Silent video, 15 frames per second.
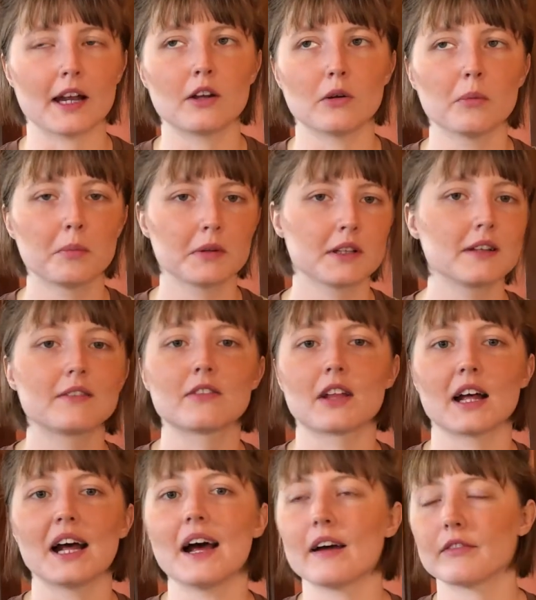I don't believe
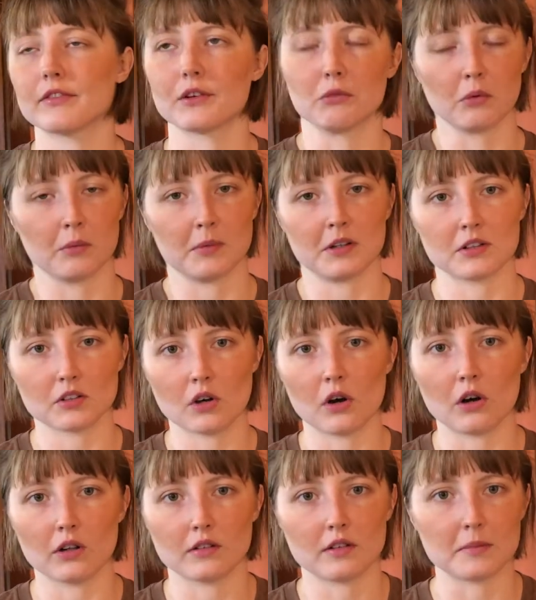that every woman is
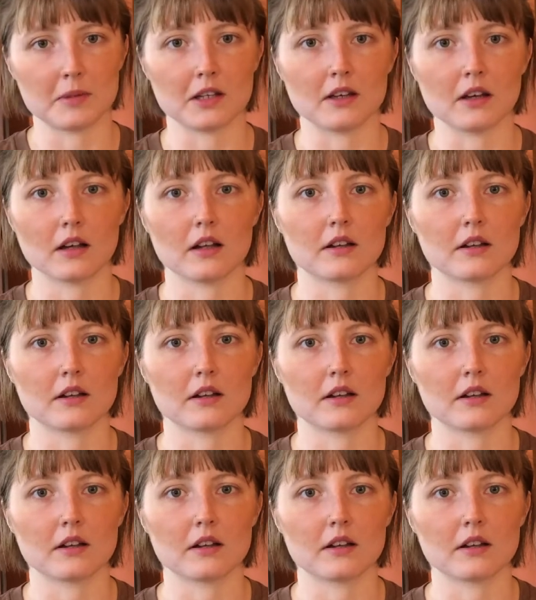called to be